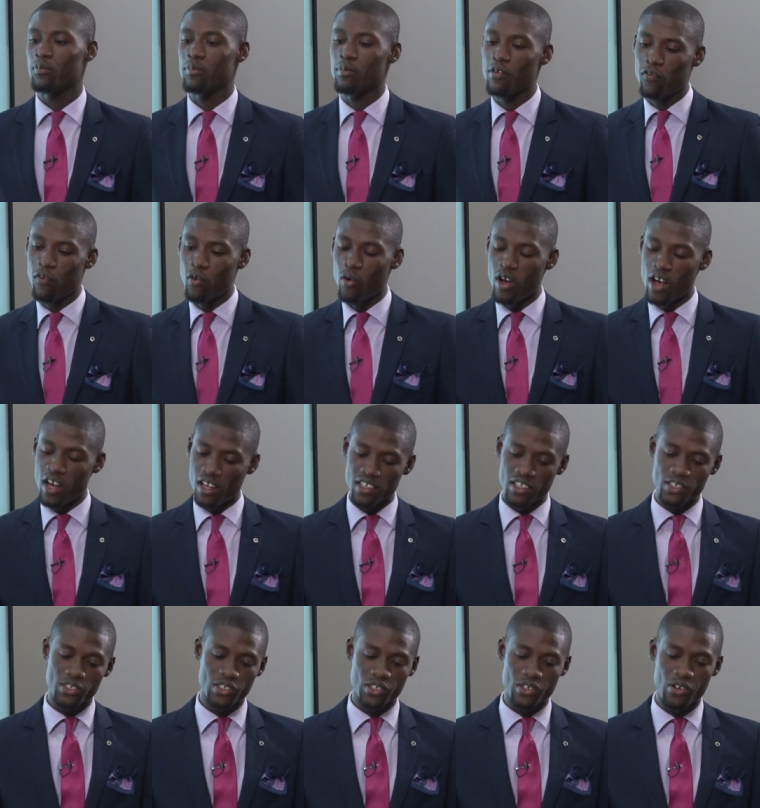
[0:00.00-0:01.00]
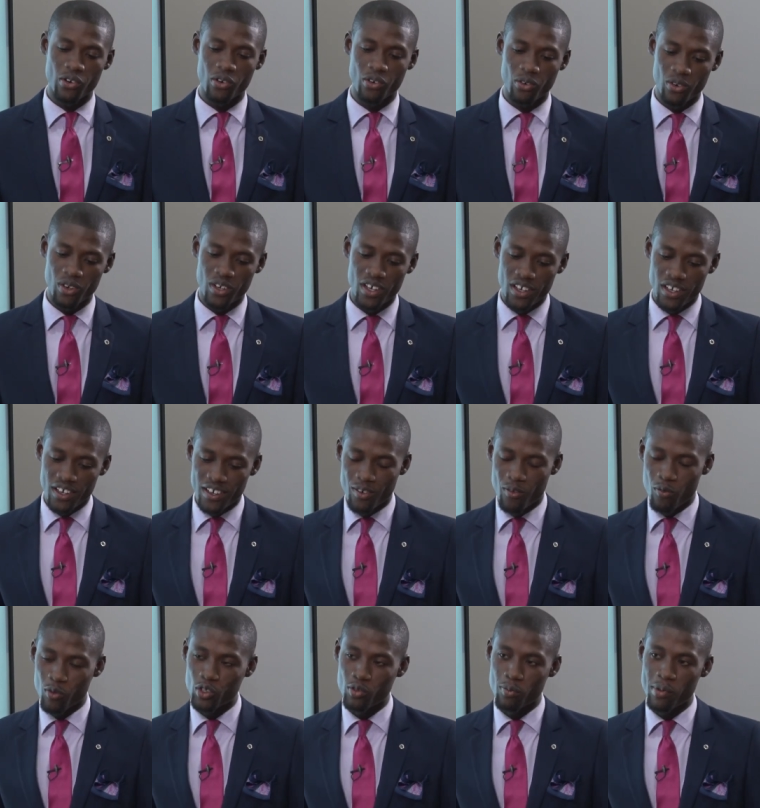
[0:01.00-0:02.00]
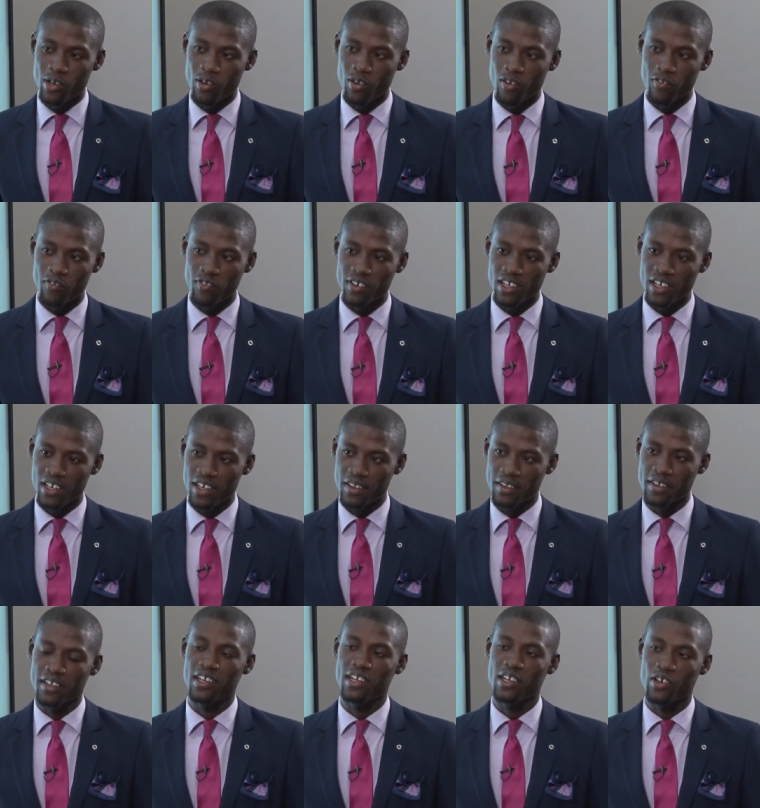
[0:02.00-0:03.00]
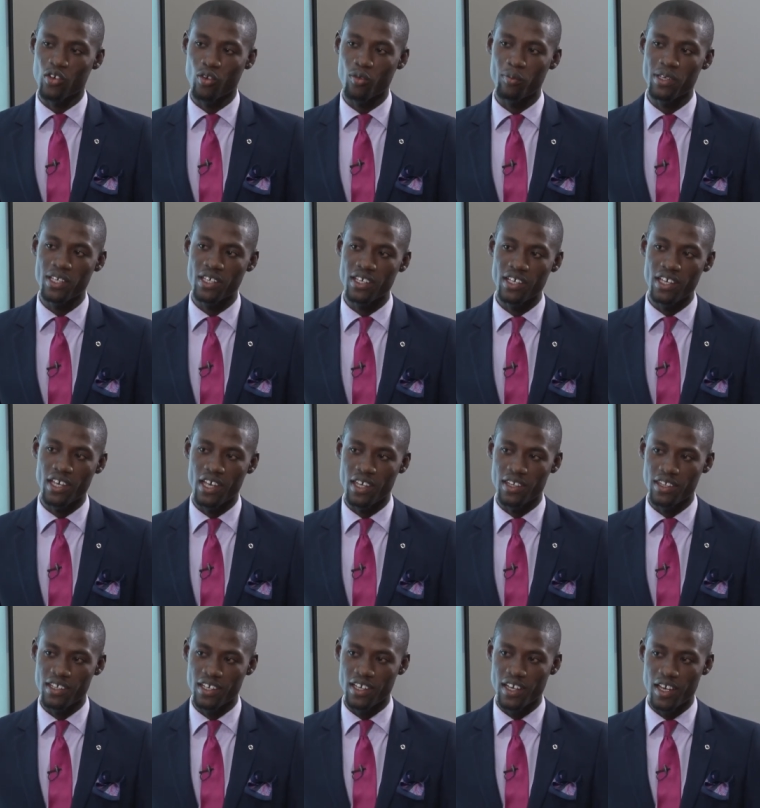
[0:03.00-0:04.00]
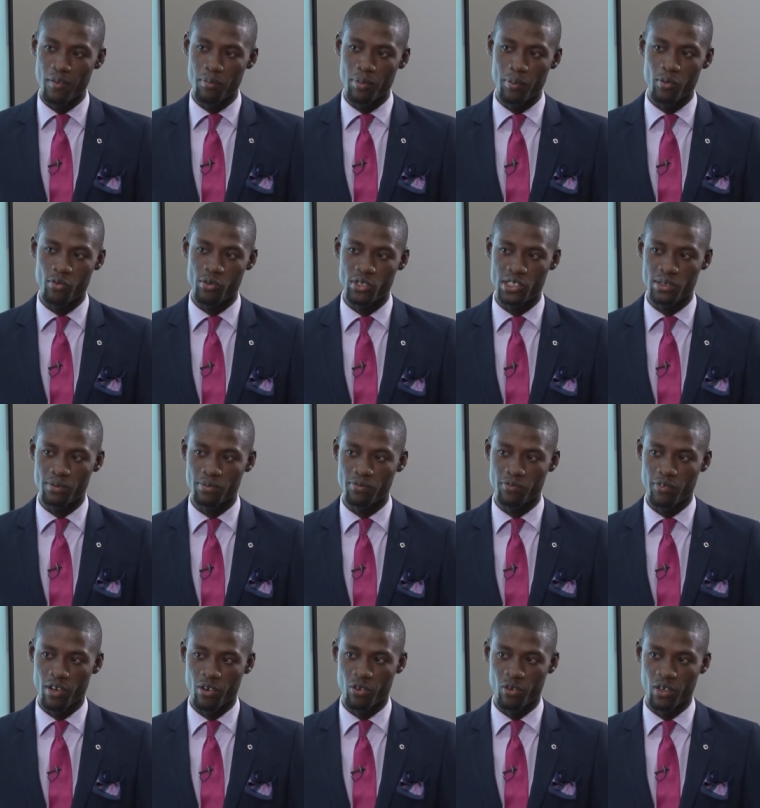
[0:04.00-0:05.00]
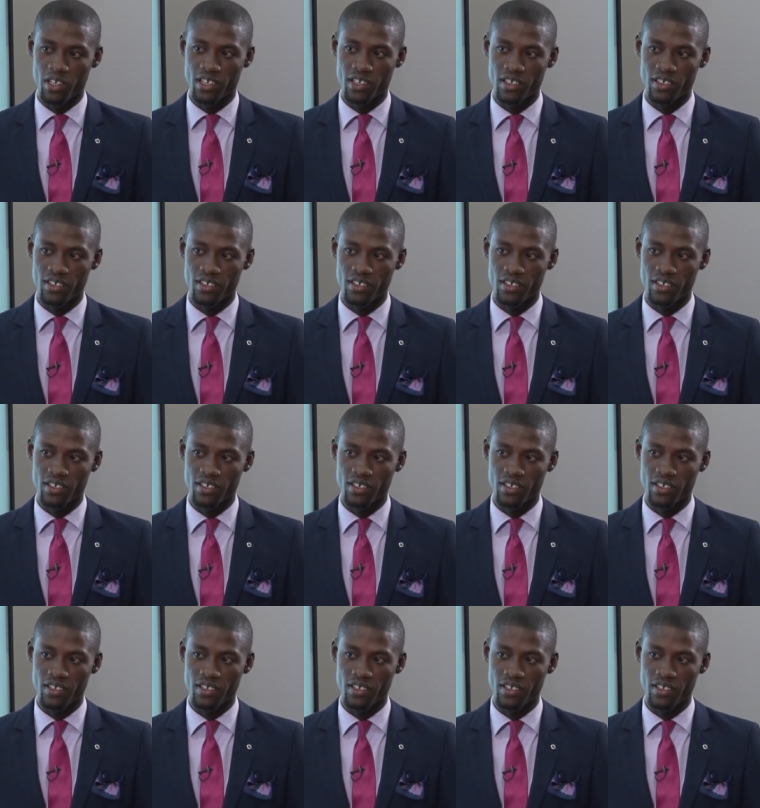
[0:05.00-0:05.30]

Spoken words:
Before I let you go, what do you make of the Ghanaian economy in the MPP region? Very quick.